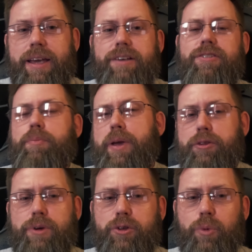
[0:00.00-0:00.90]
Is the
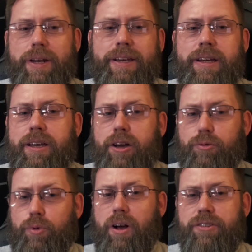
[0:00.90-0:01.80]
P320 a
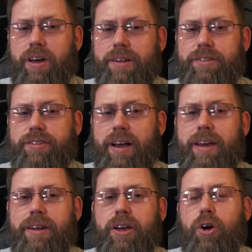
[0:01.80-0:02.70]
rock-solid
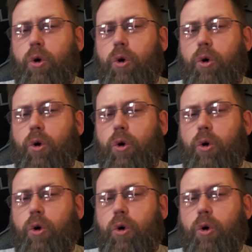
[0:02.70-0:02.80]
design